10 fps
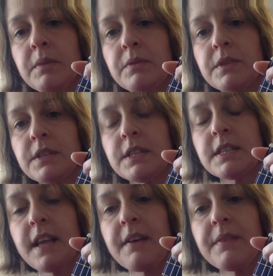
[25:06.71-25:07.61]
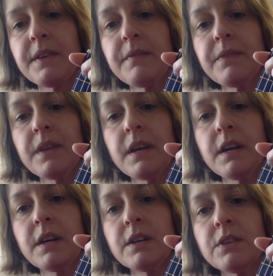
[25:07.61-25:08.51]
Move to G7.
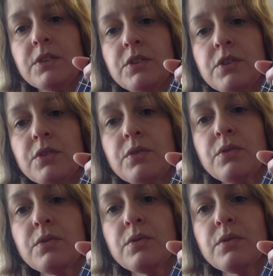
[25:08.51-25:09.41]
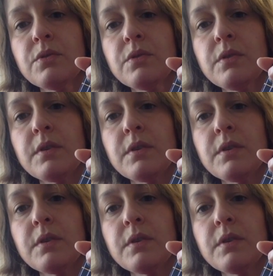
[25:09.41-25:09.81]
2.